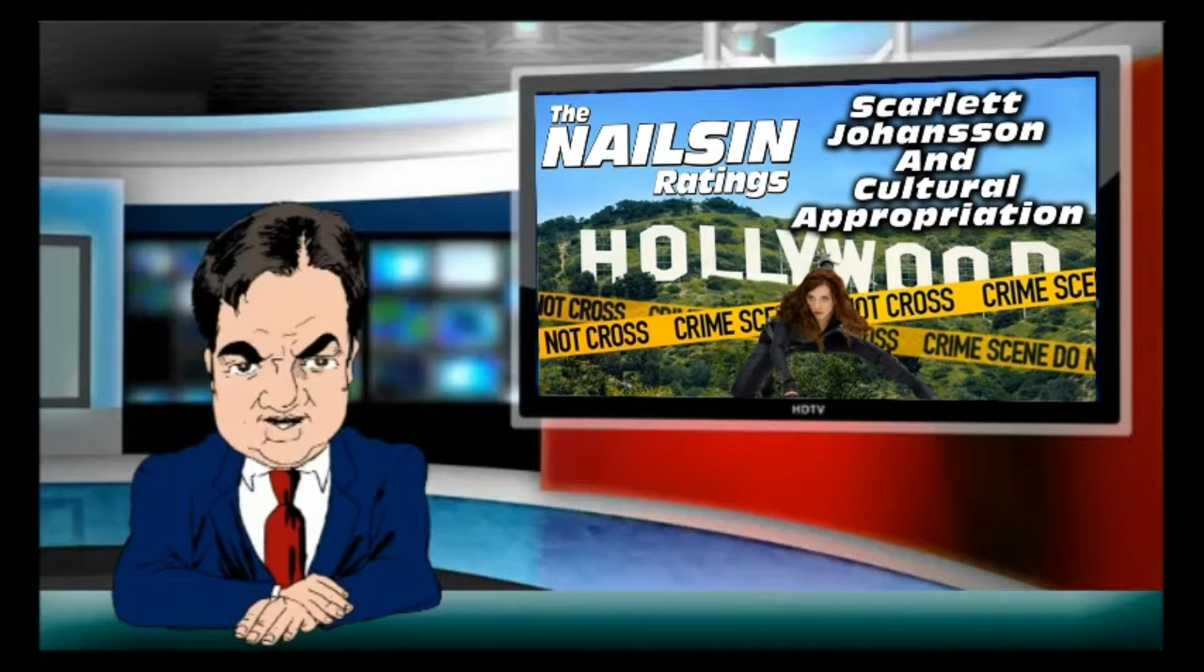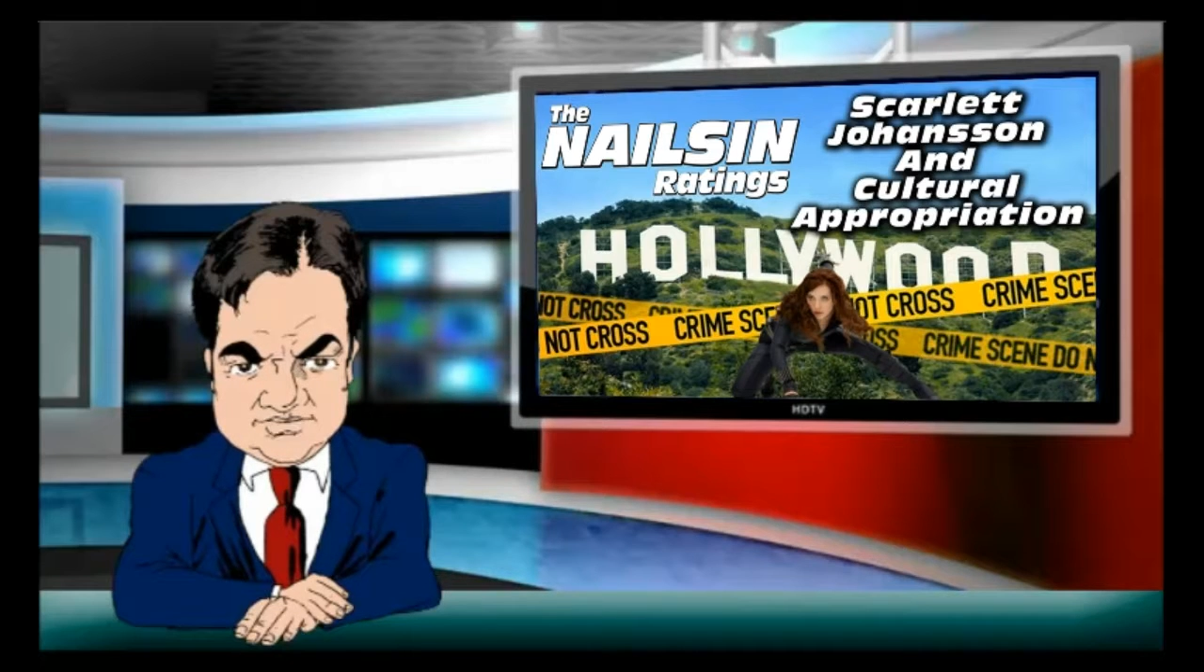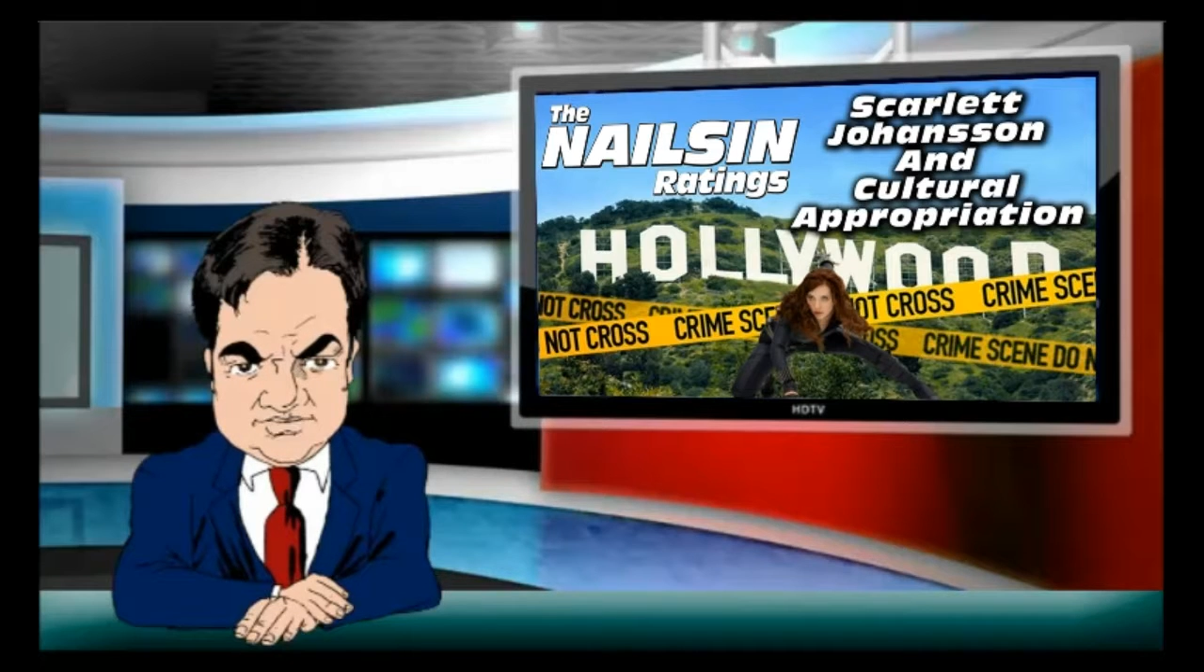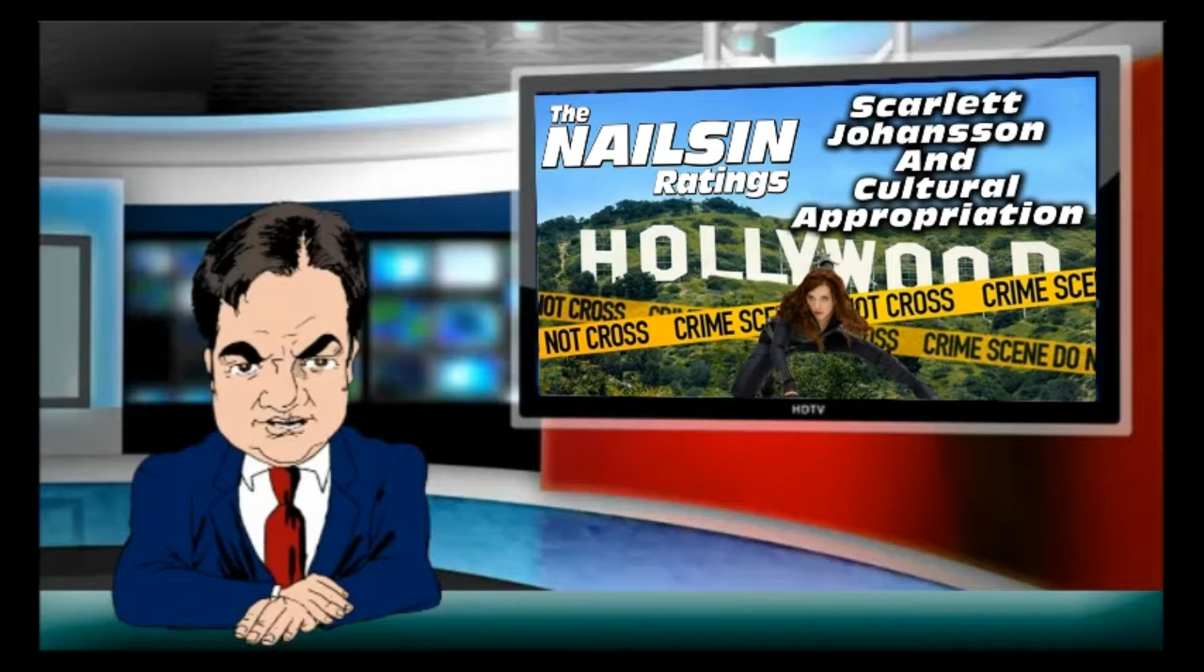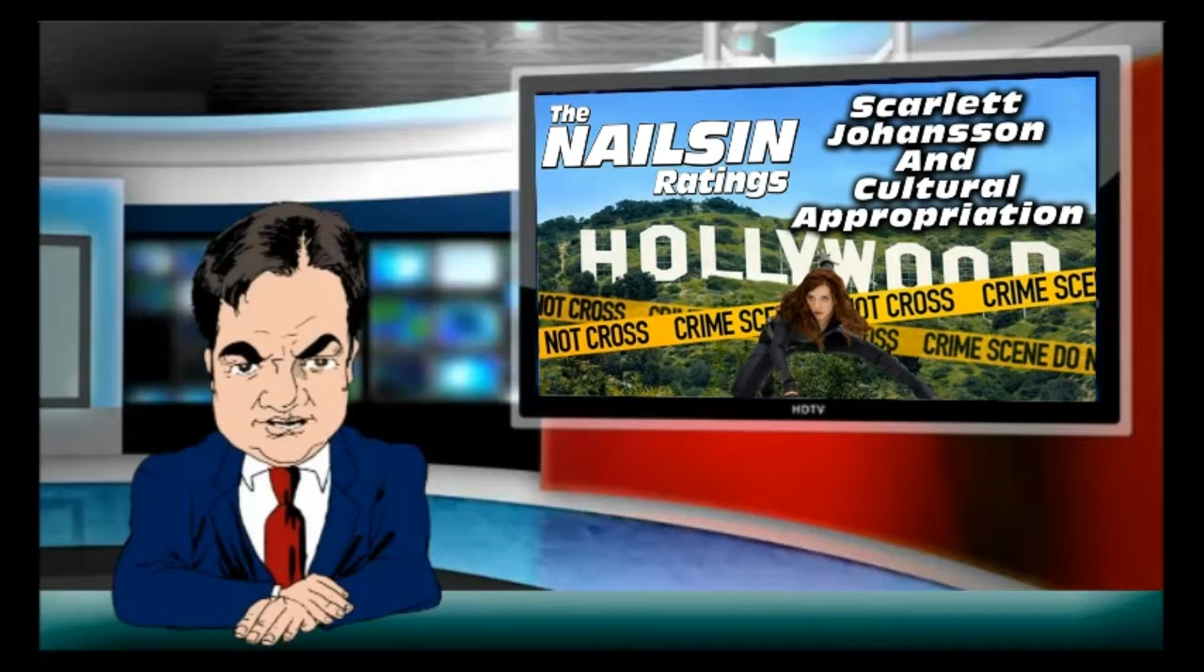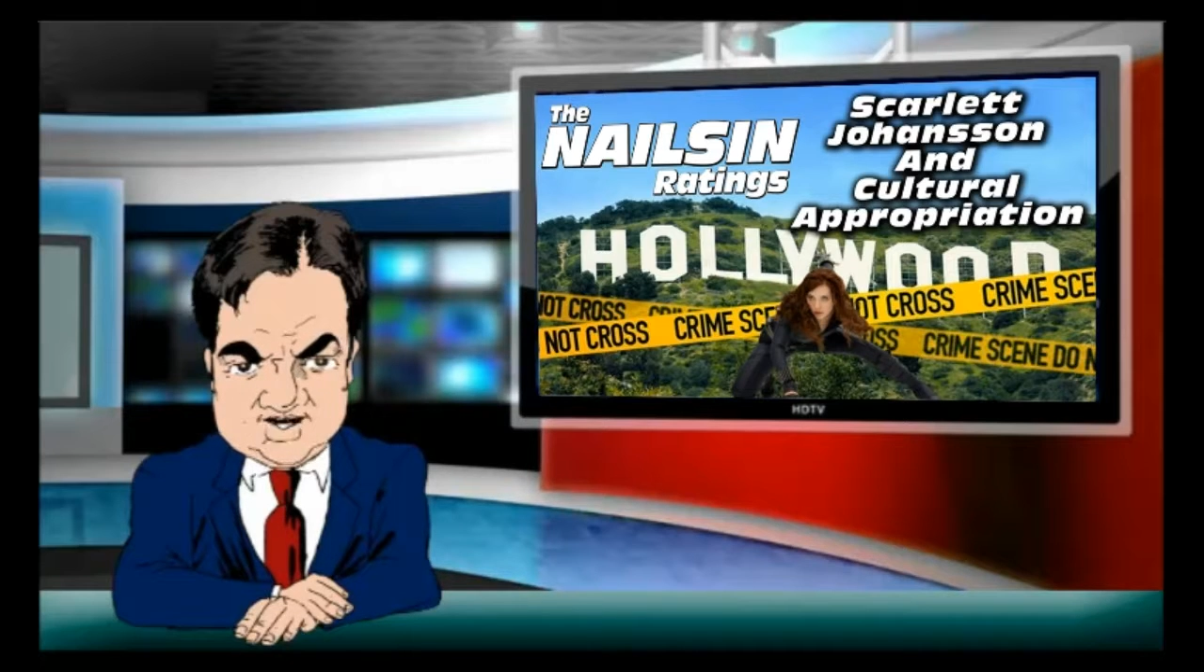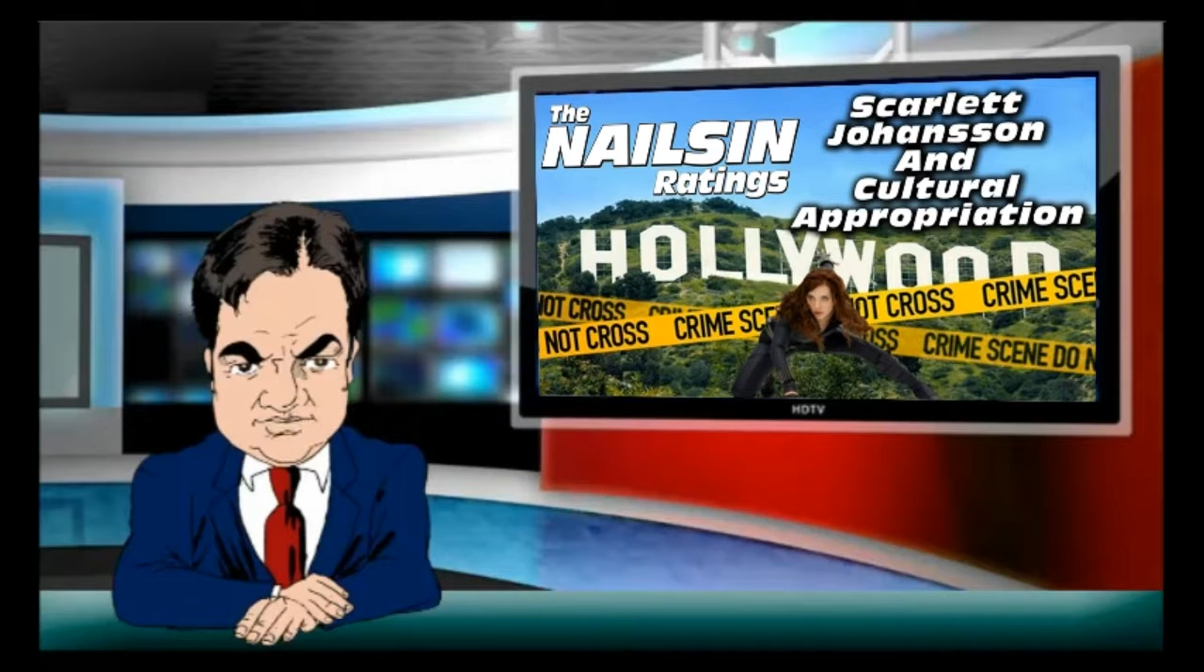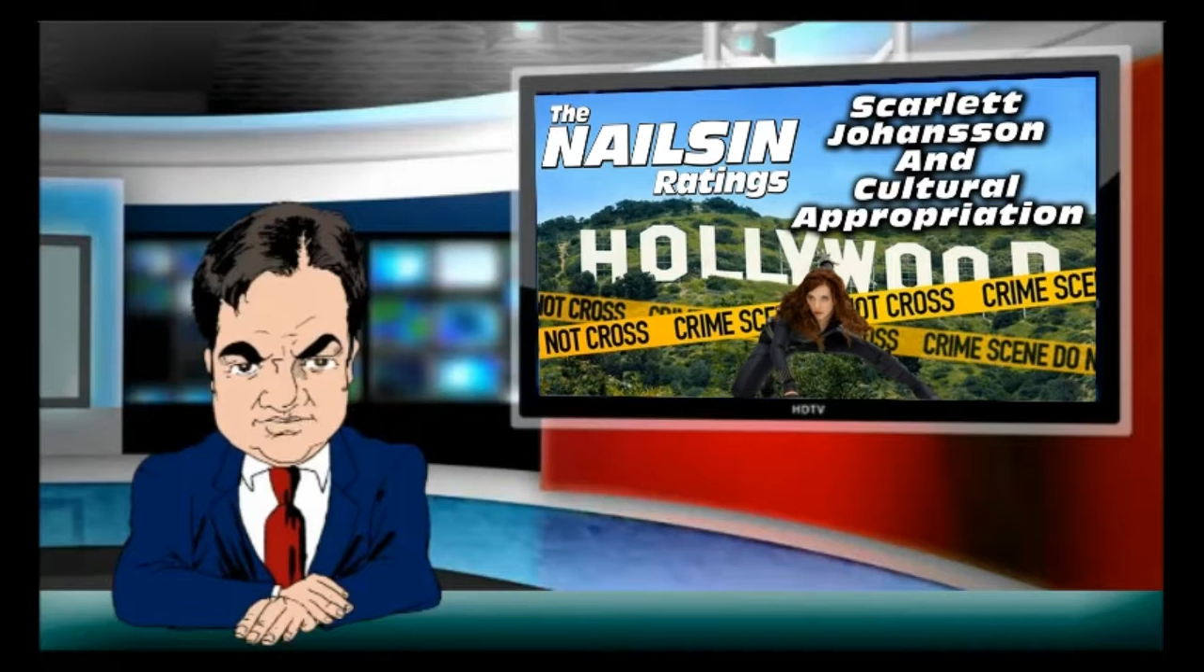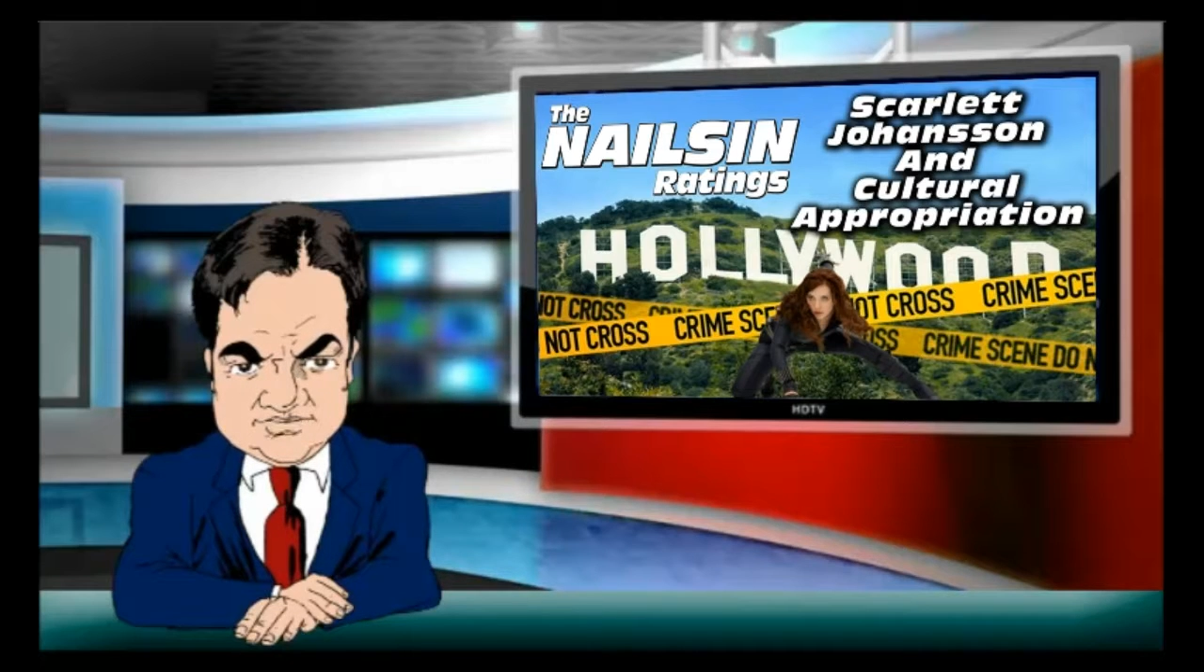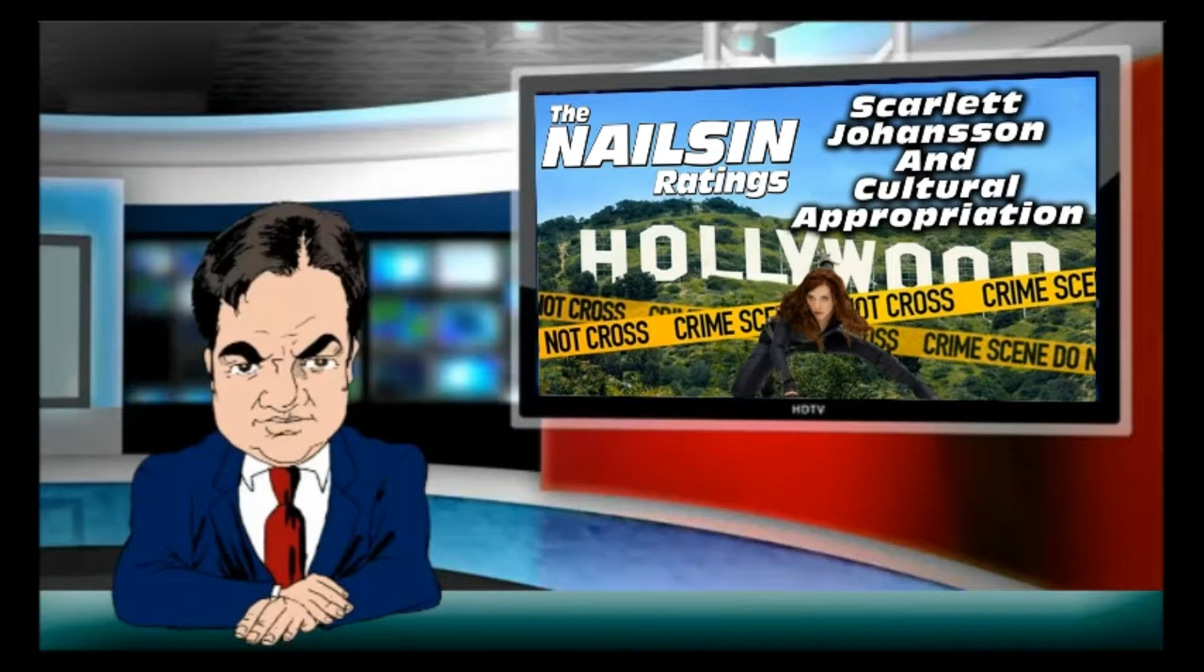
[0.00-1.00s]
in a film
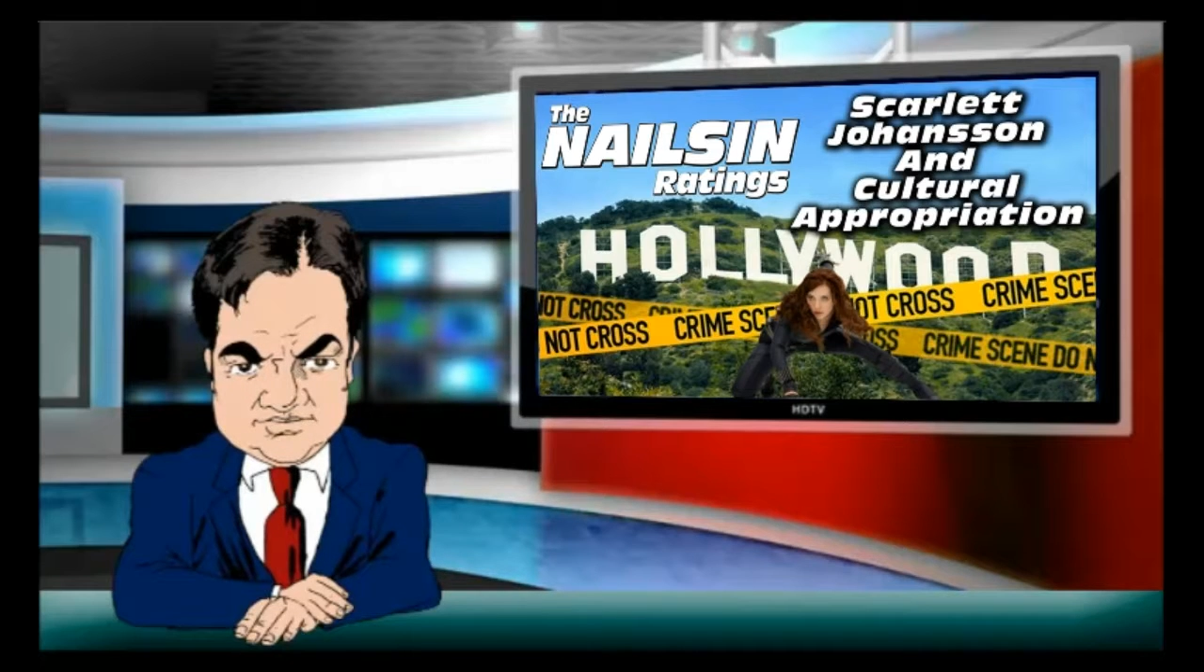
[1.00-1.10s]
that